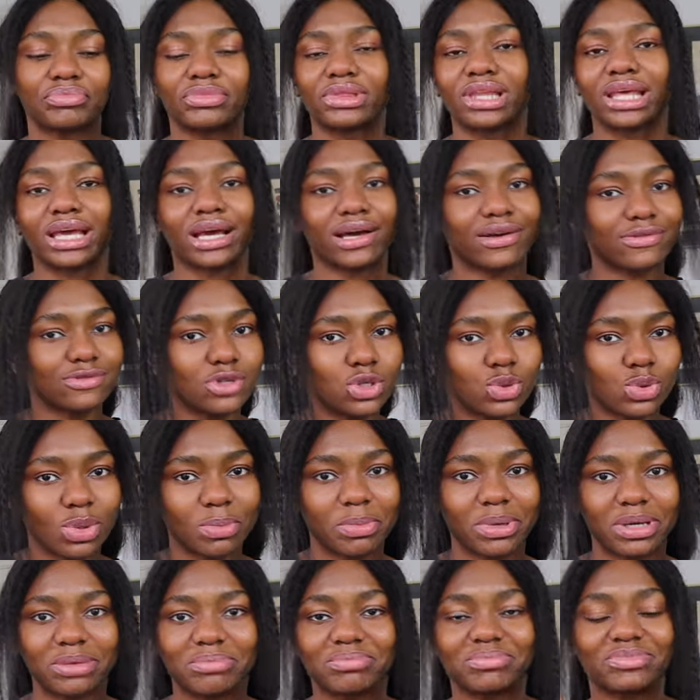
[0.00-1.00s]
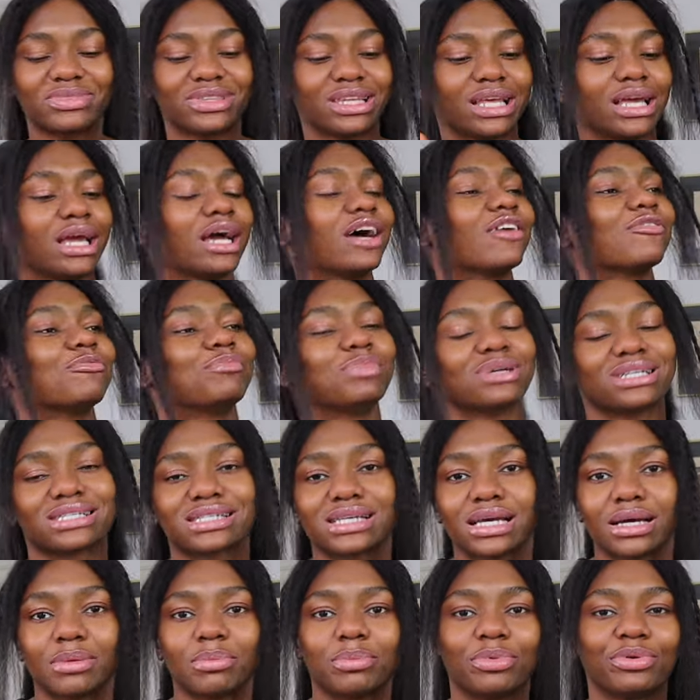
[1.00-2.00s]
They have swimming, they have
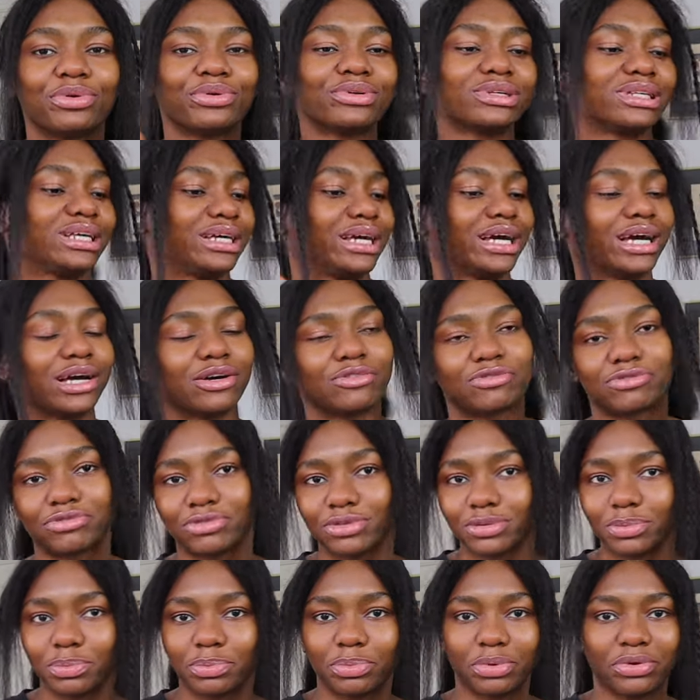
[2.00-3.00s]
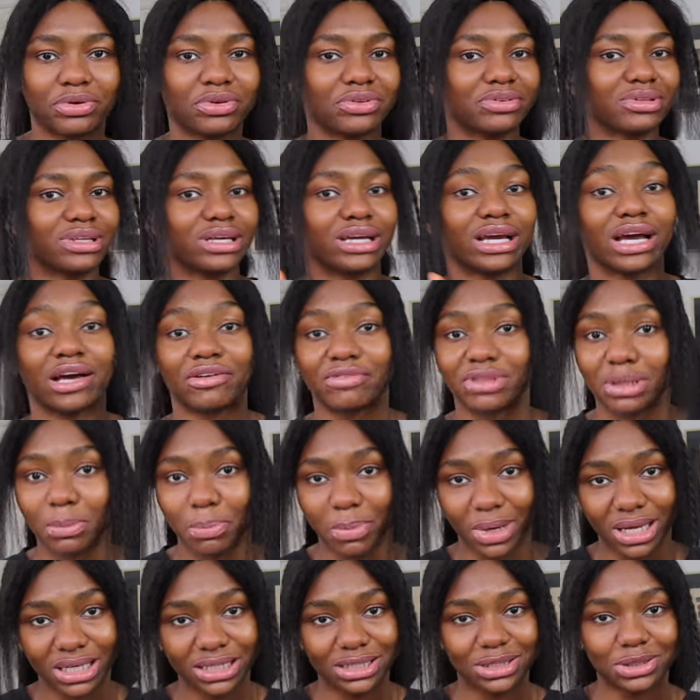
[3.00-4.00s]
basketball, they have football, they have,
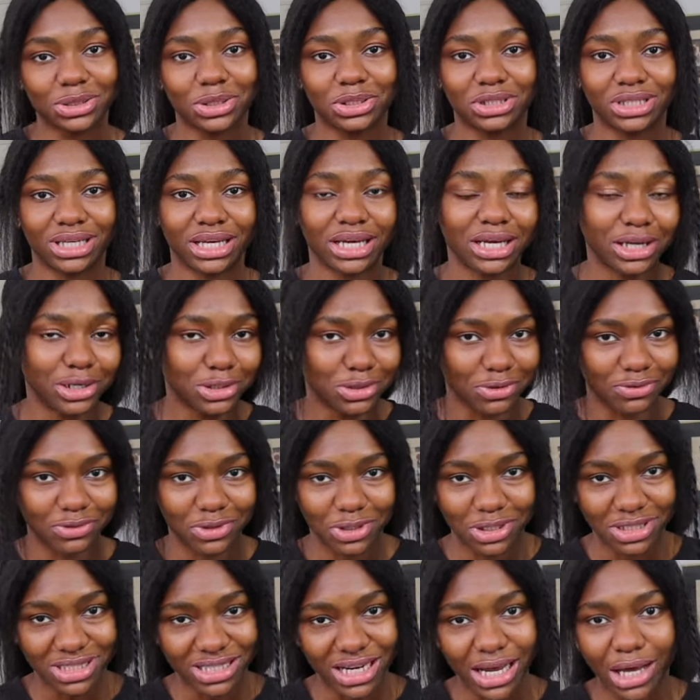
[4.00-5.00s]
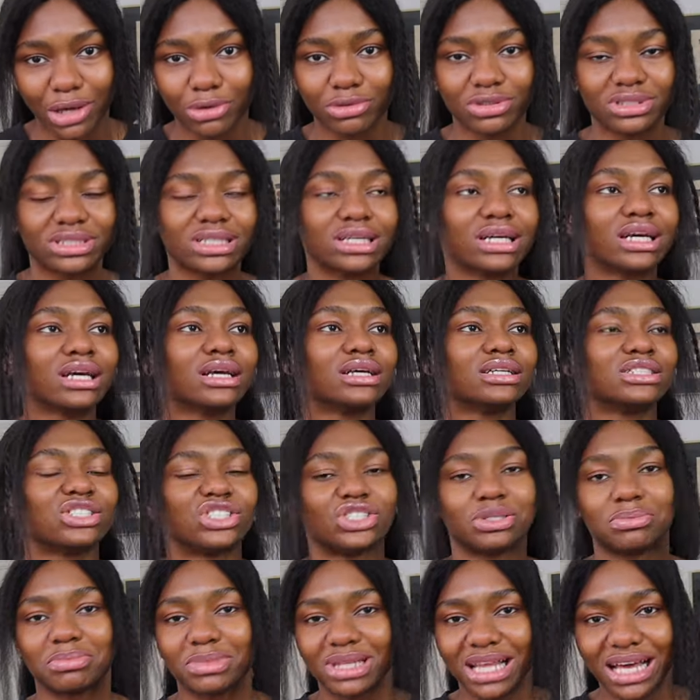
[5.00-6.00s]
depending on the age of your child,
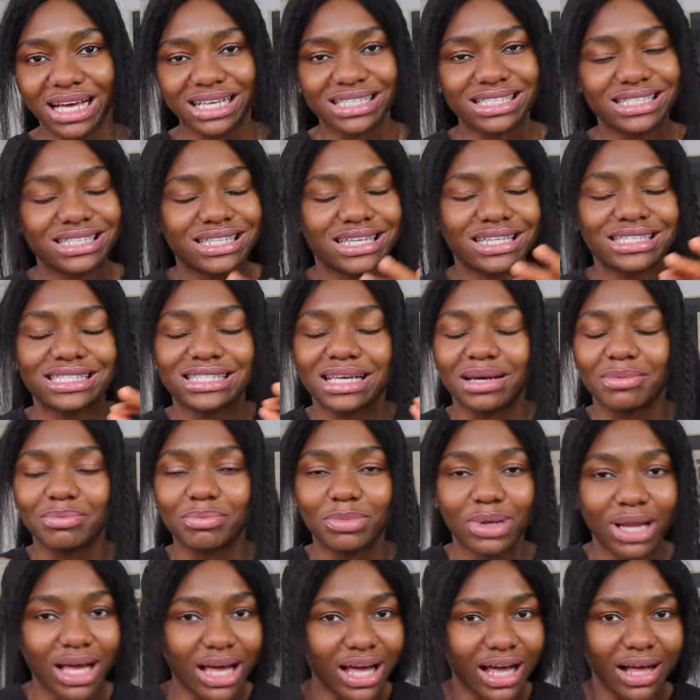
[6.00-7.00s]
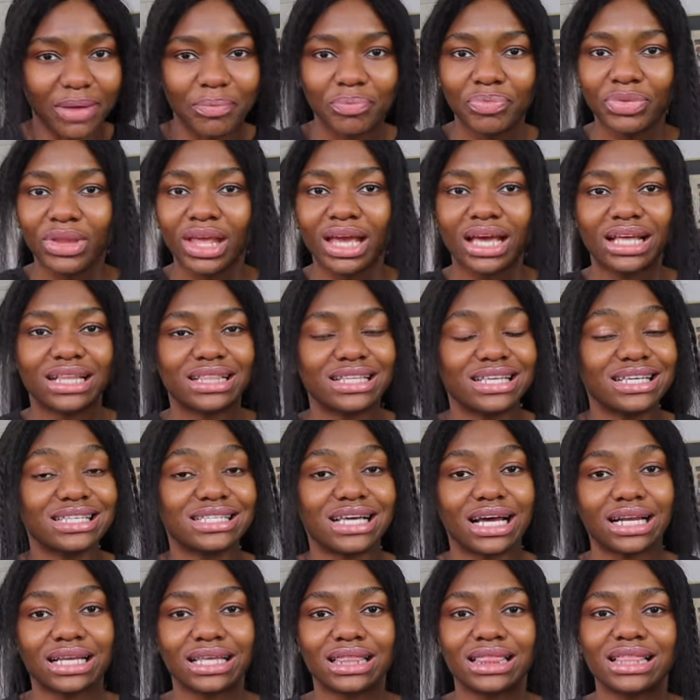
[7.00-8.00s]
gymnastics and blah. These
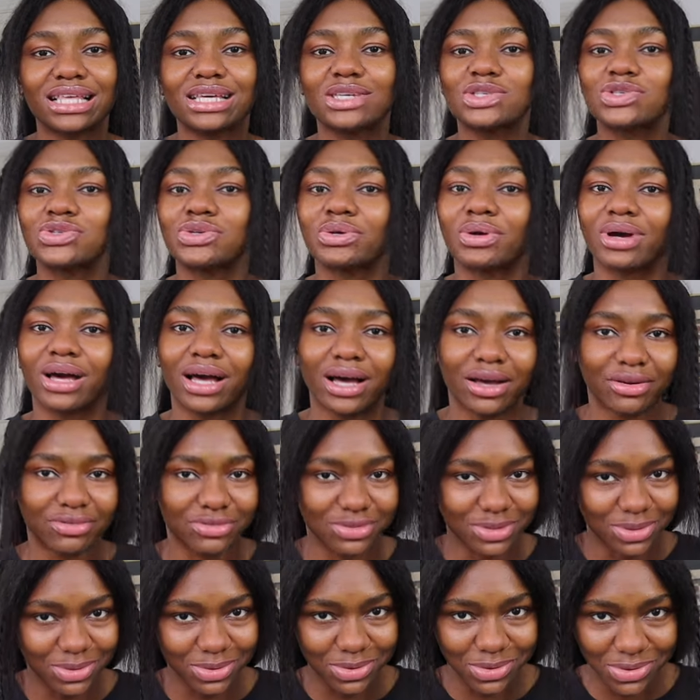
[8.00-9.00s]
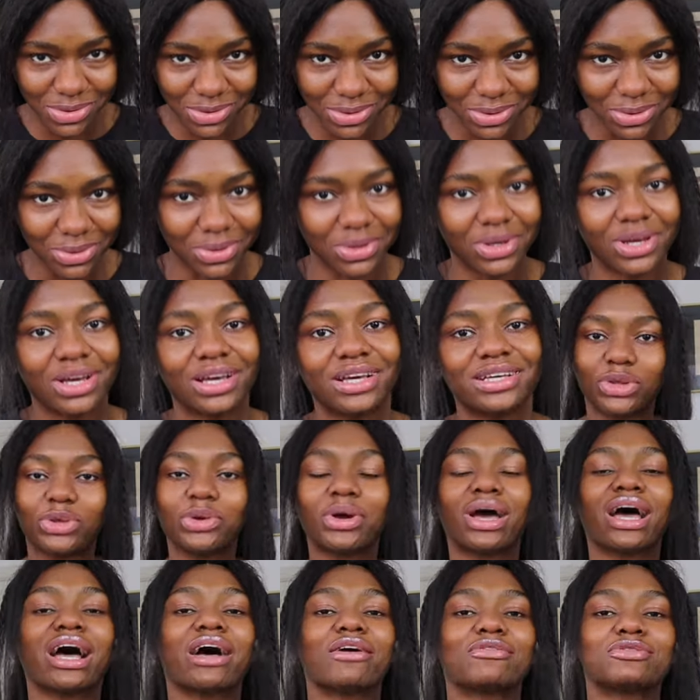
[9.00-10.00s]
are the things you have to do. You
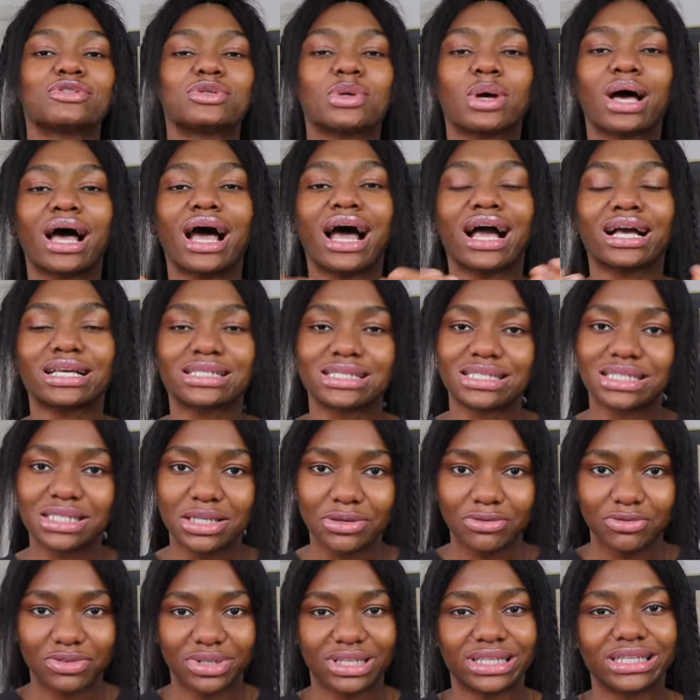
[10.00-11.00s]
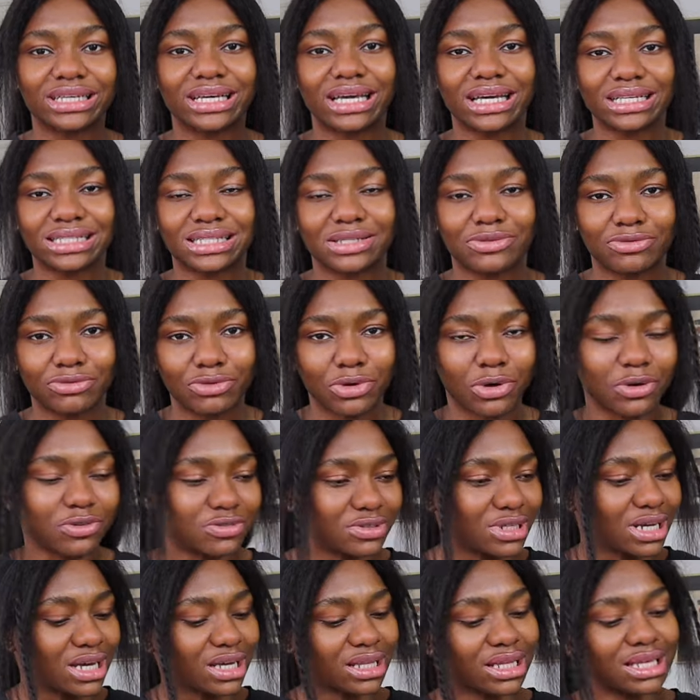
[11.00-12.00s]
have to actively get
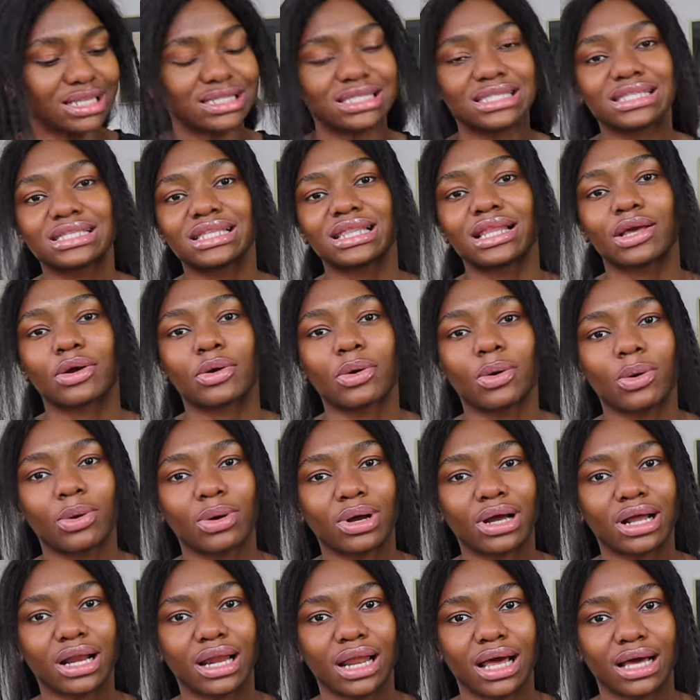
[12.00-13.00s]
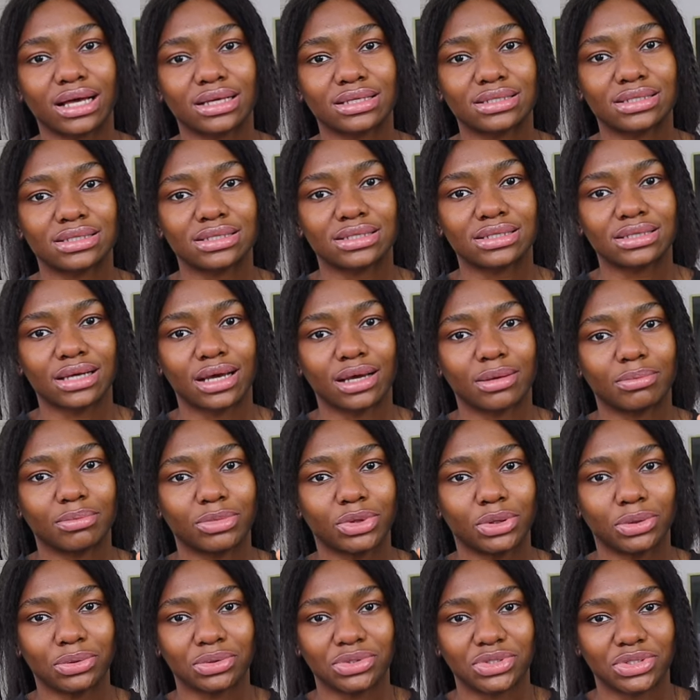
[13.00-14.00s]
involved. There's this thing they call class
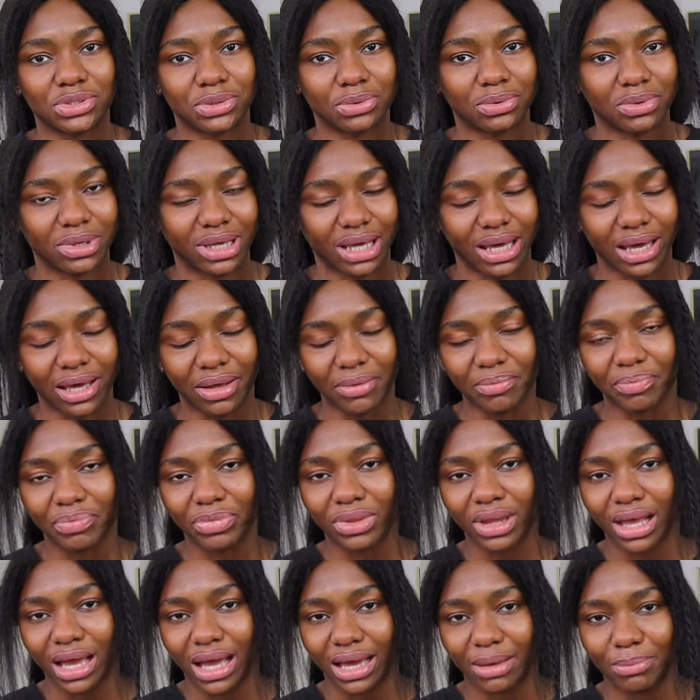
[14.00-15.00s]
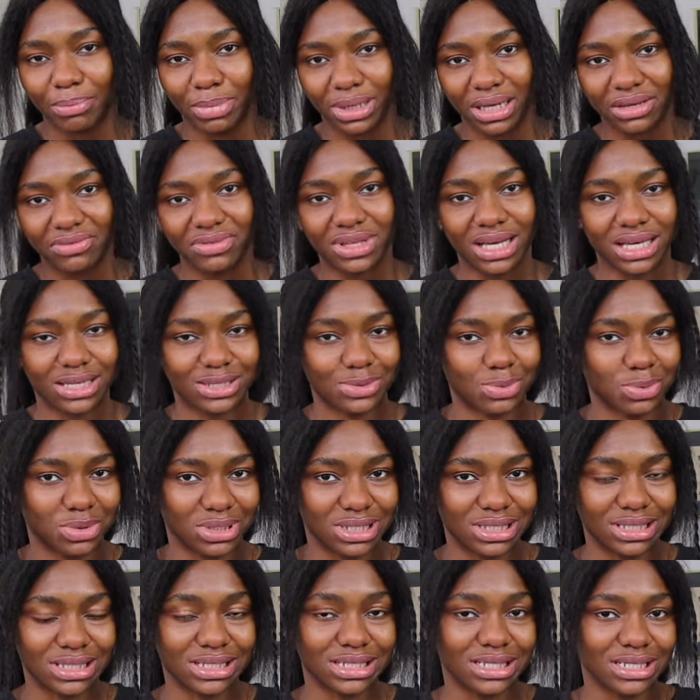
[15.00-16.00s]
and dojo, yeah? I believe that's what
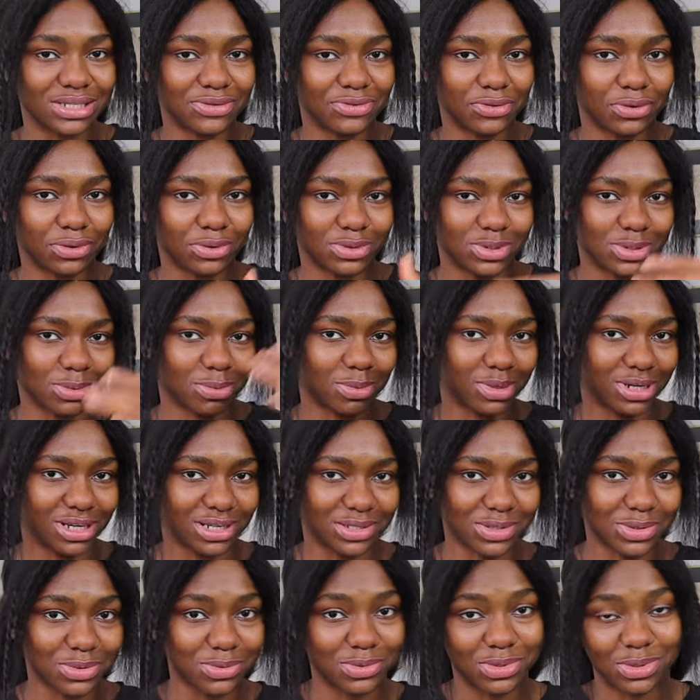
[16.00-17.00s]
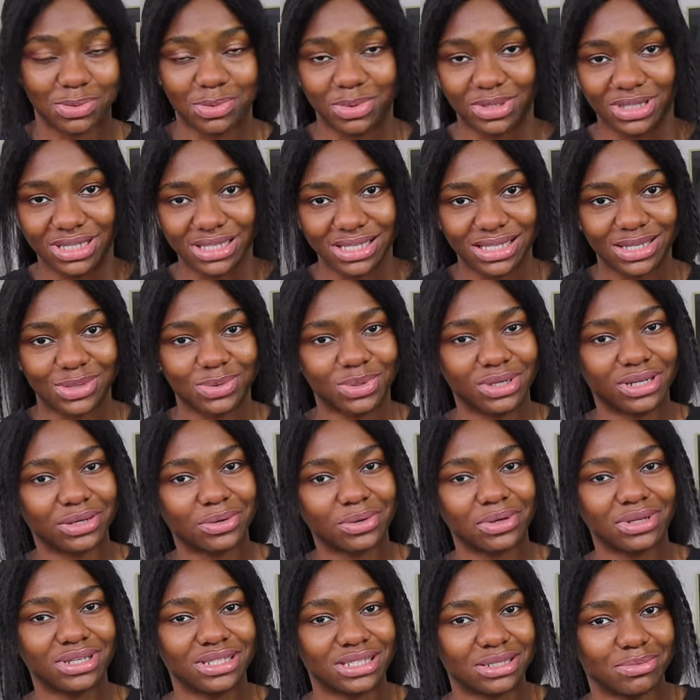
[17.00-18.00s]
it is for some other schools, but this is what they
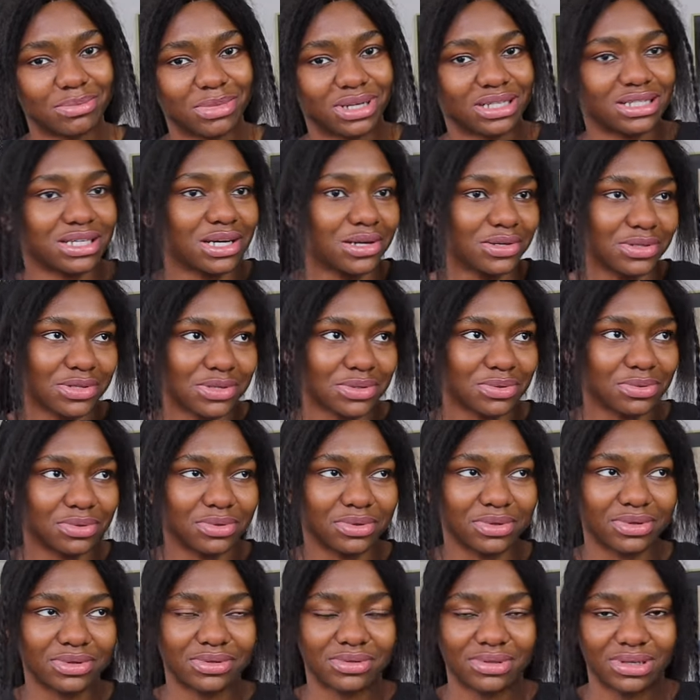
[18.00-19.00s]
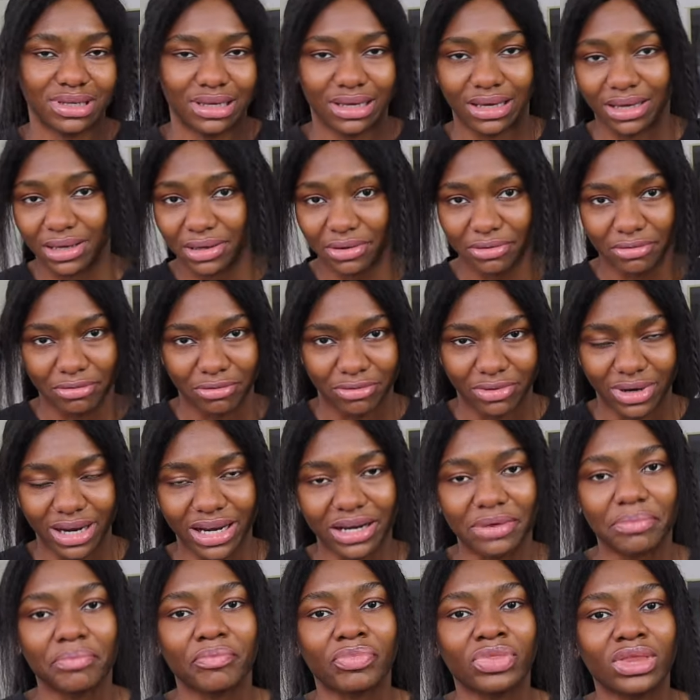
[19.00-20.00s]
call it in my child's school, yeah,
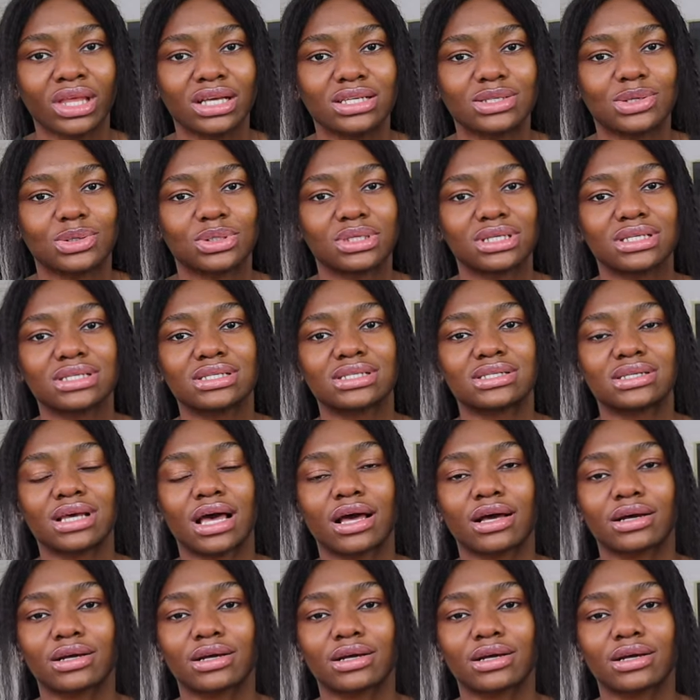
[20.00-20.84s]
right? So this